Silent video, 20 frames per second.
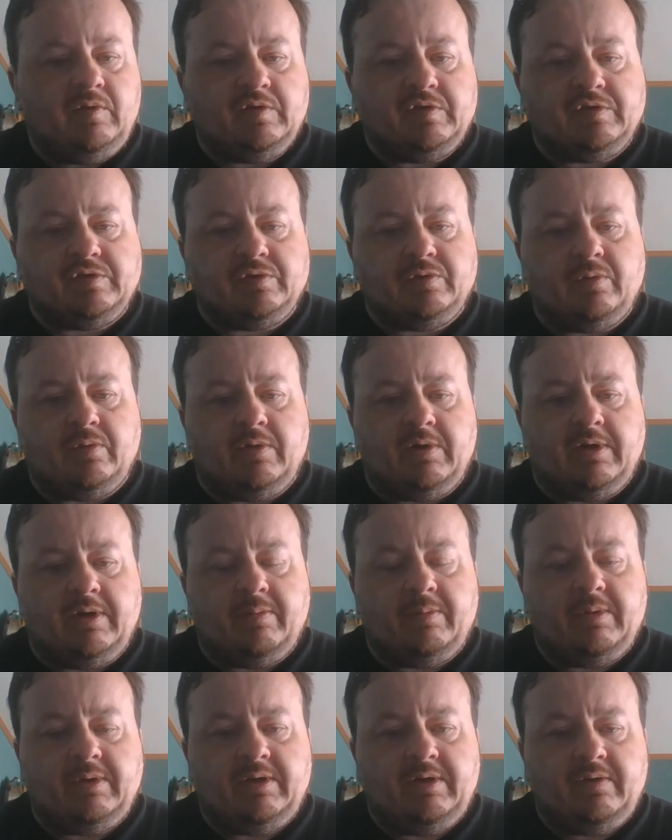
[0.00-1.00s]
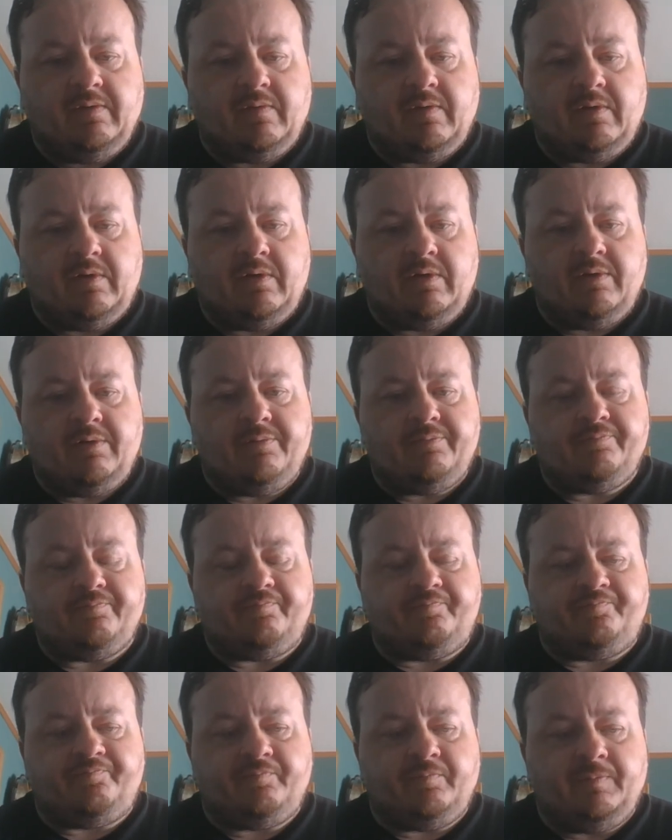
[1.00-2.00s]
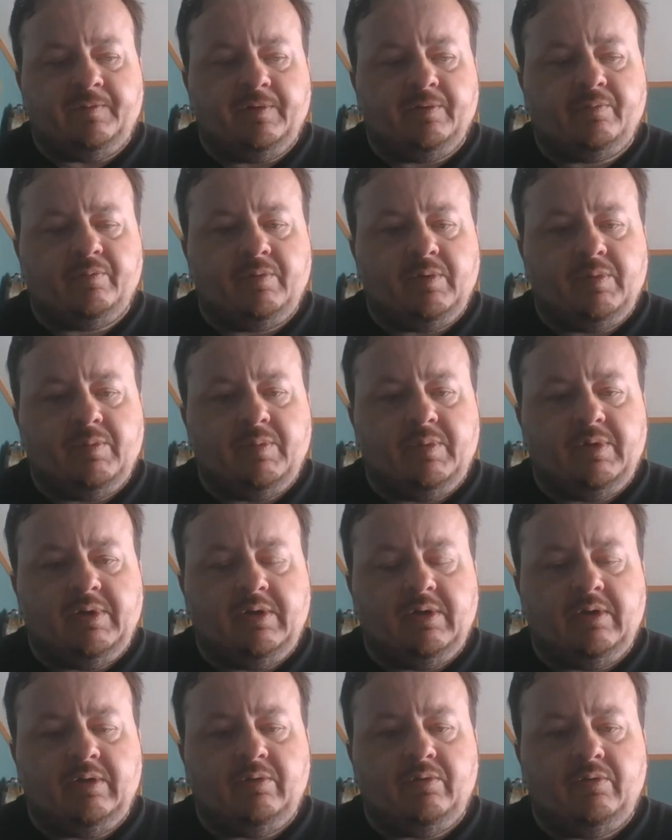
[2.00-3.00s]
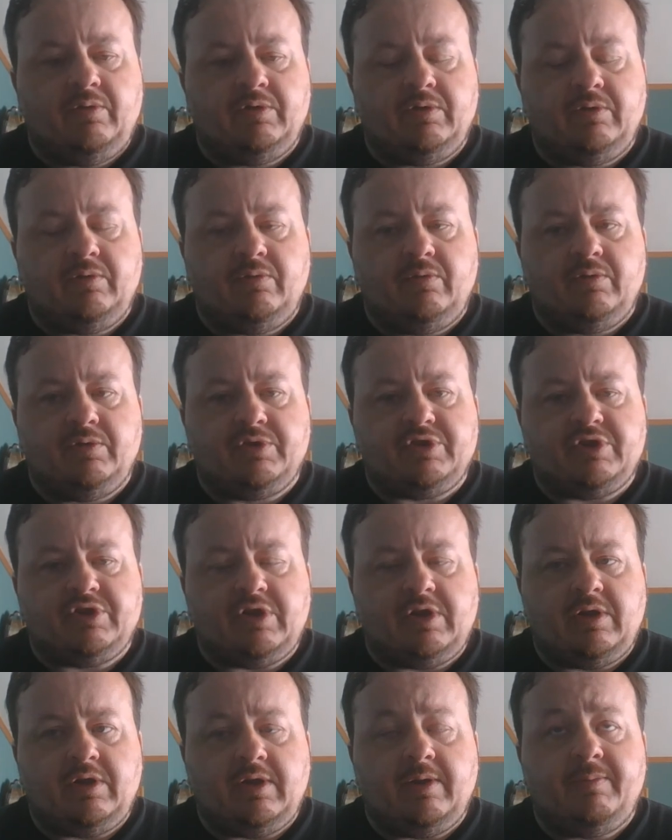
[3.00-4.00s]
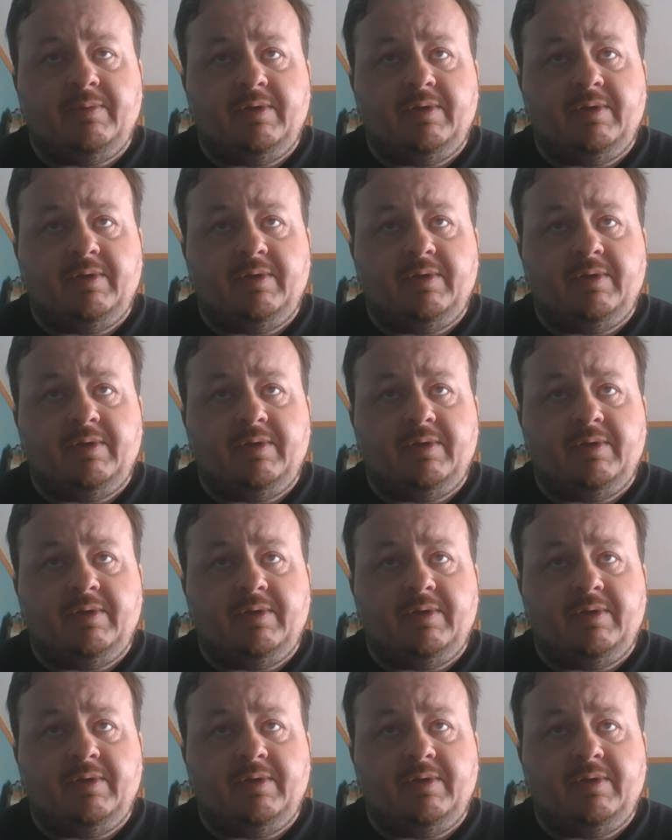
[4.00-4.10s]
So I believe it will be a good challenge.